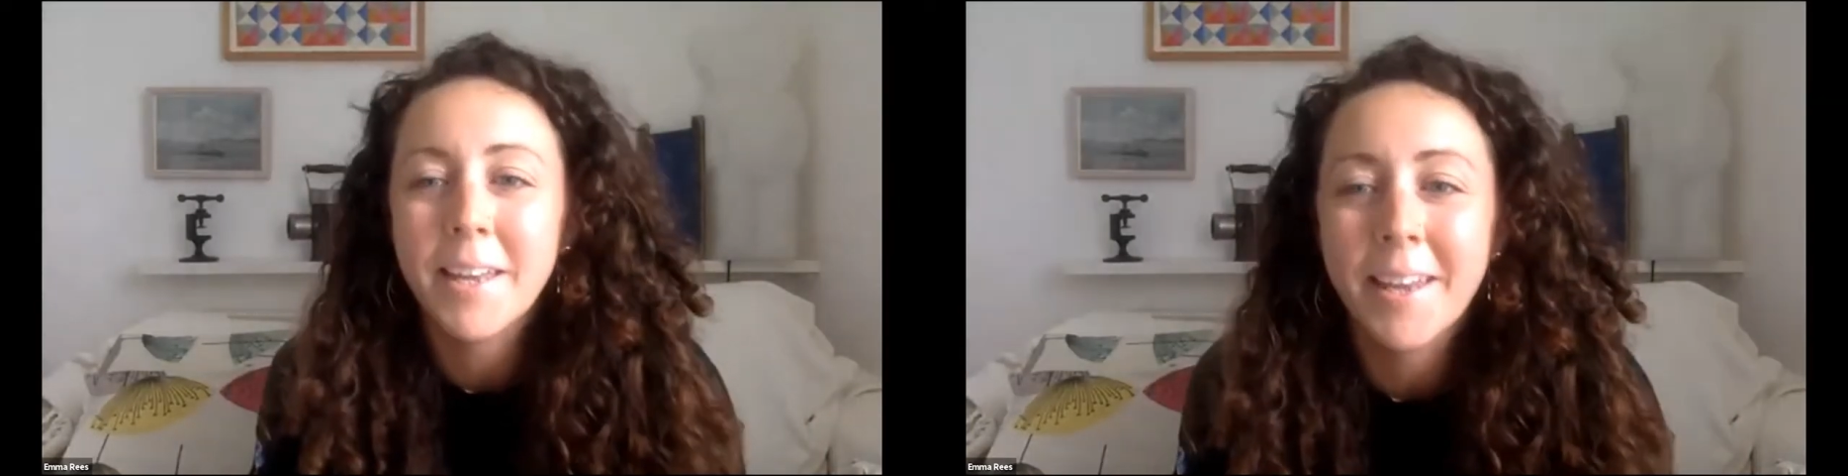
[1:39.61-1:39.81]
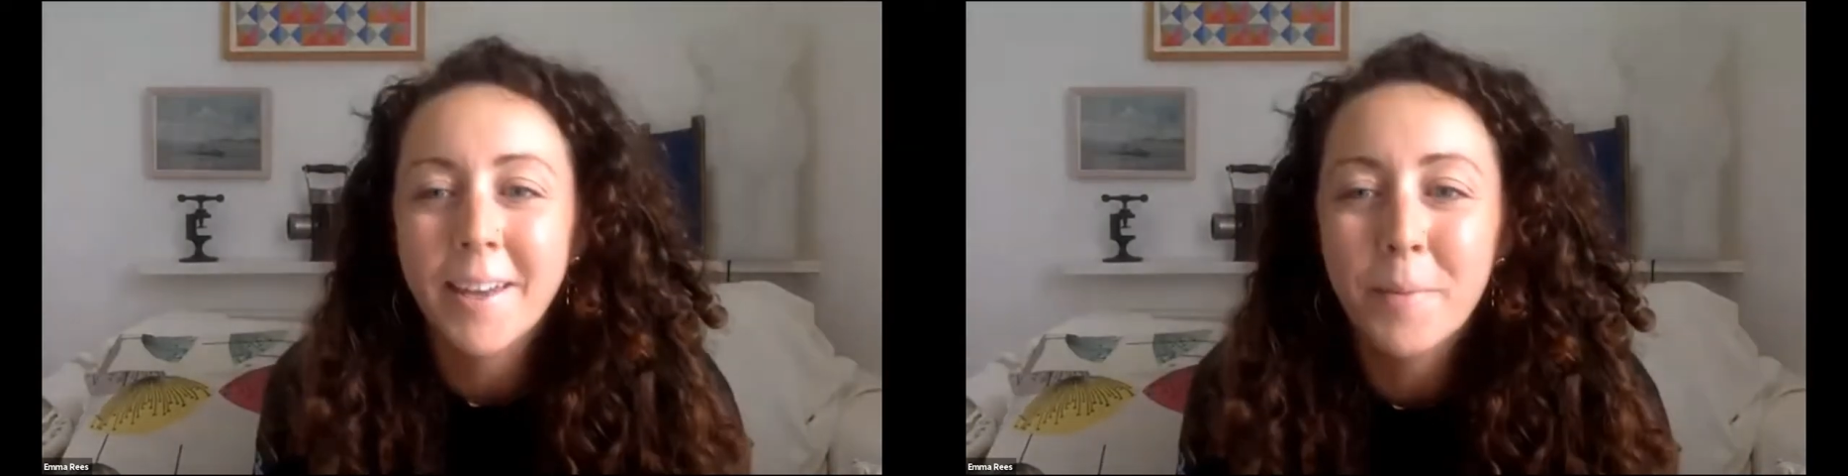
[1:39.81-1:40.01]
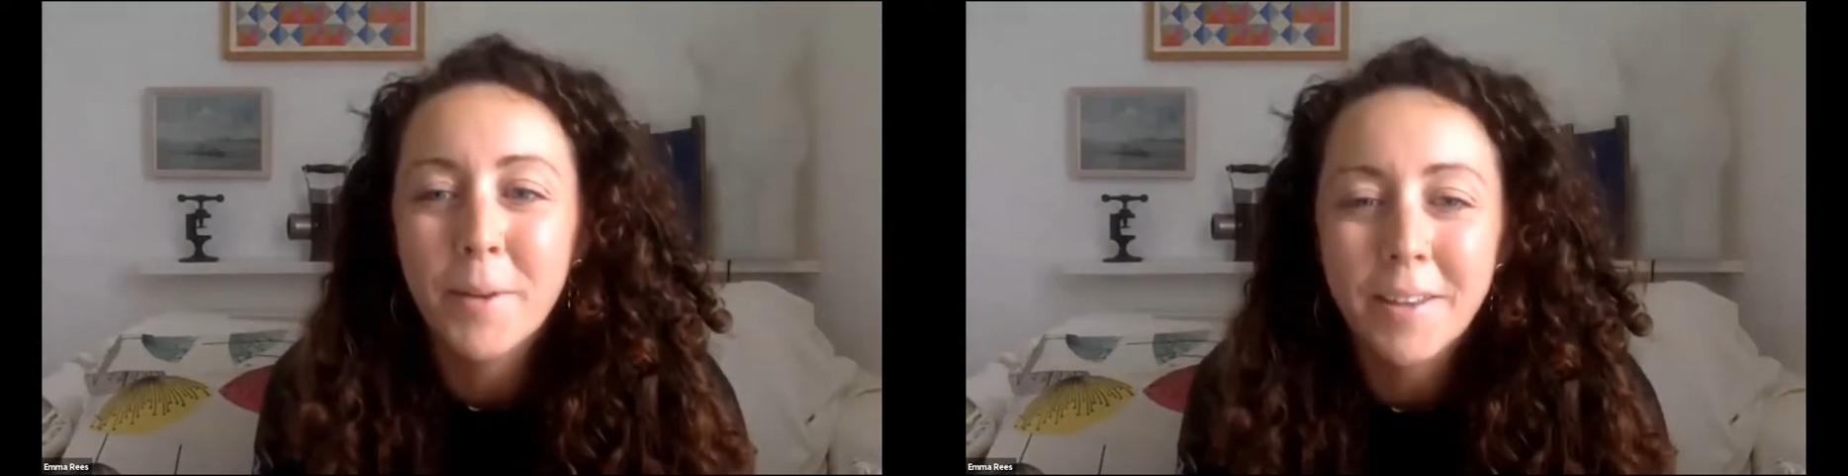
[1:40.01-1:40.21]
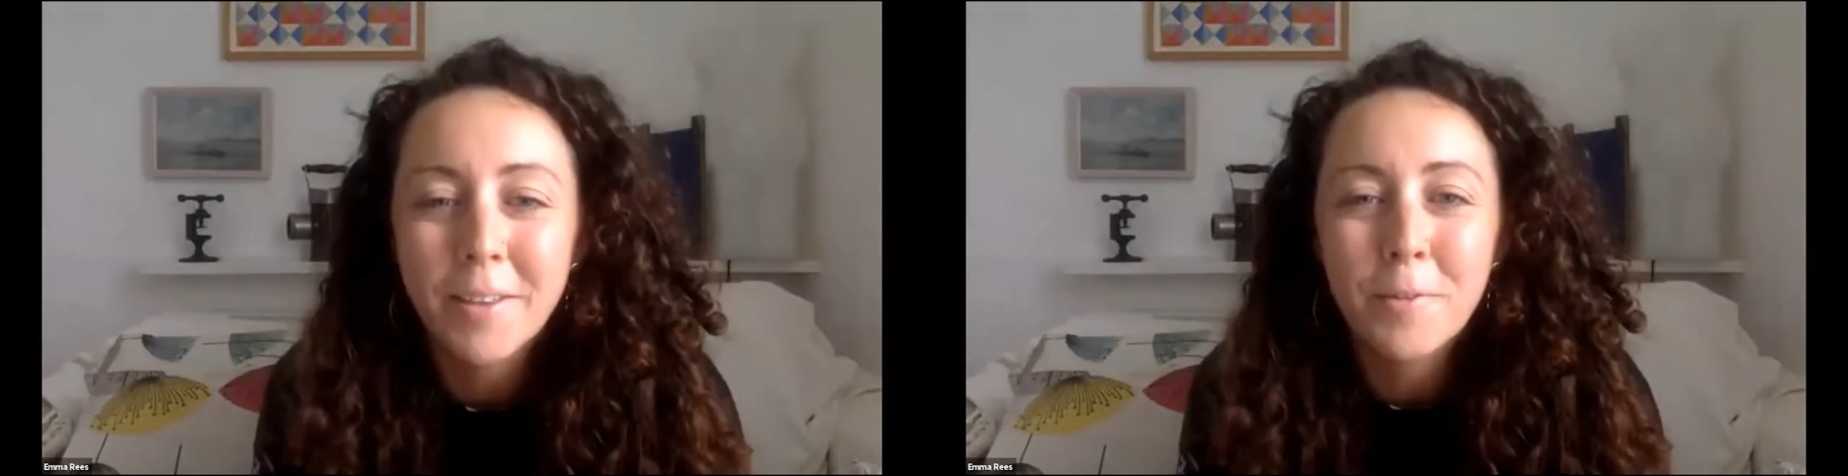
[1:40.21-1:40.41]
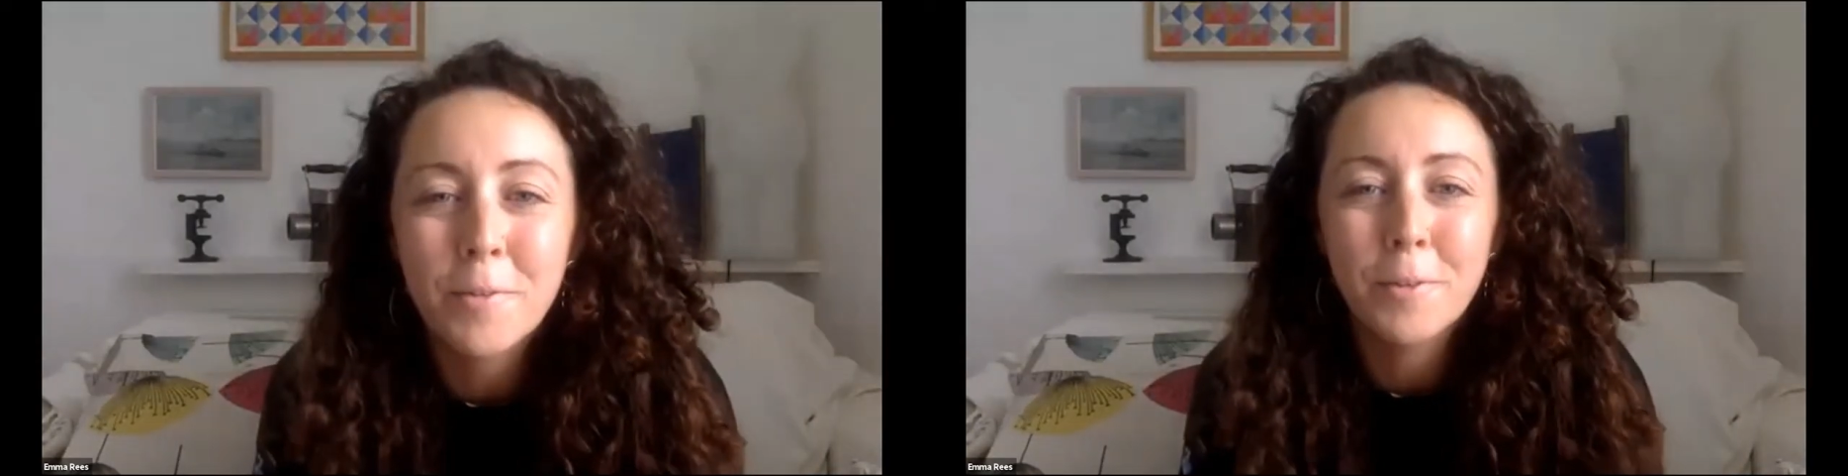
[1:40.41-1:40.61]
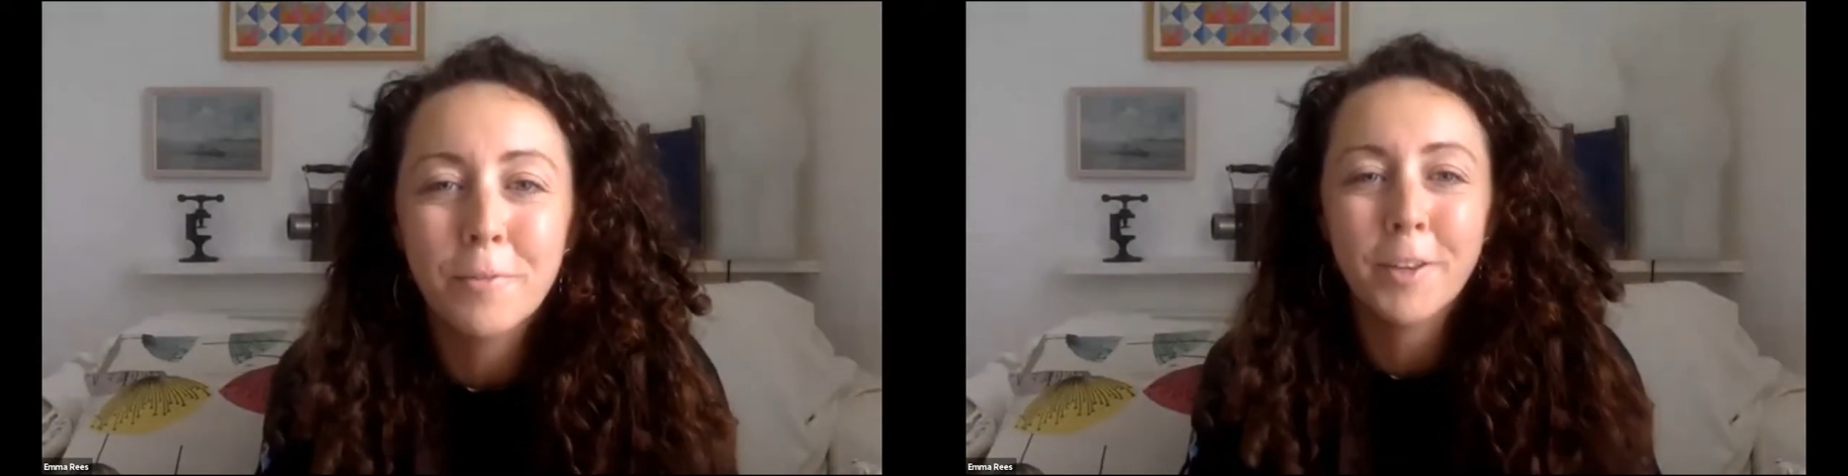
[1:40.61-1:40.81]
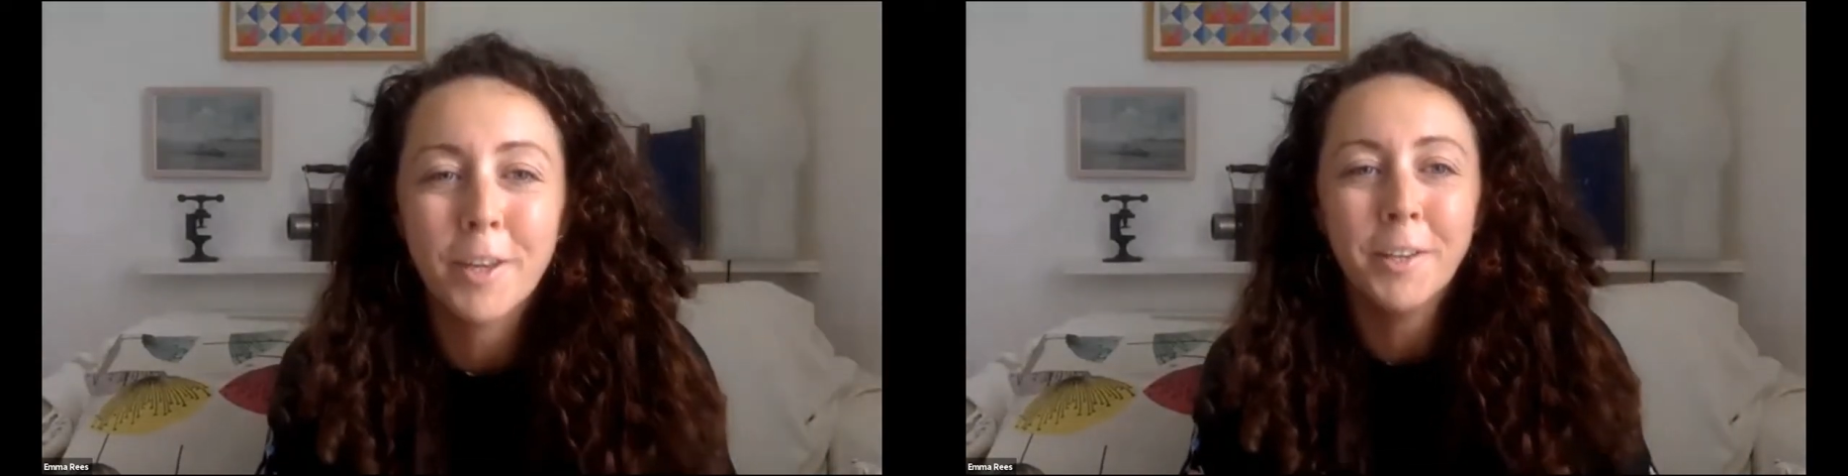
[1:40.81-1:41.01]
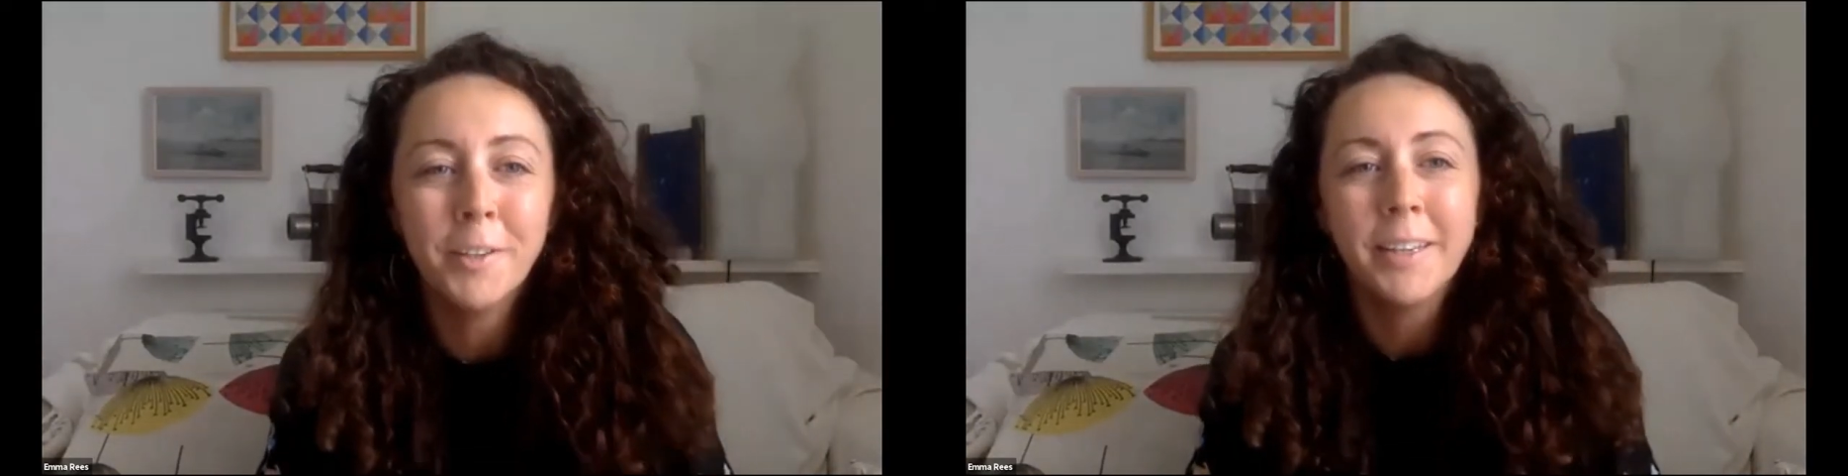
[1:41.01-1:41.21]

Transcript: here with all of you.